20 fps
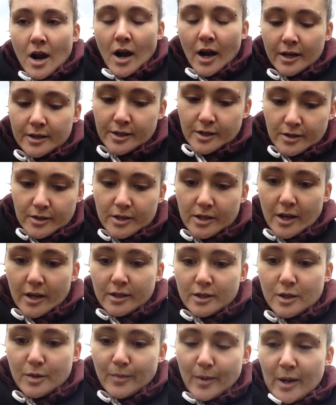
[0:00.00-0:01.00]
I do
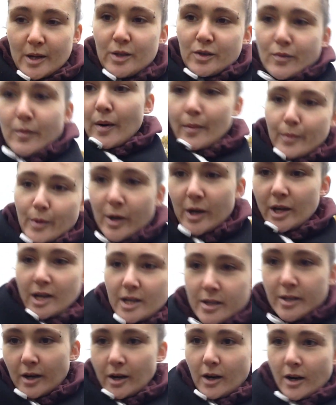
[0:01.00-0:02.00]
certain spins with my body,
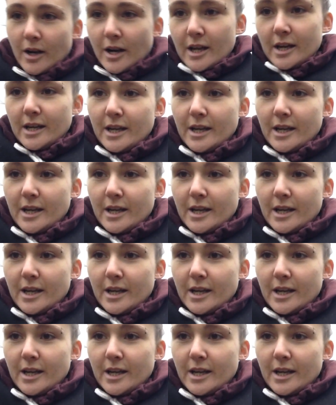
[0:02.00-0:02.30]
so I go like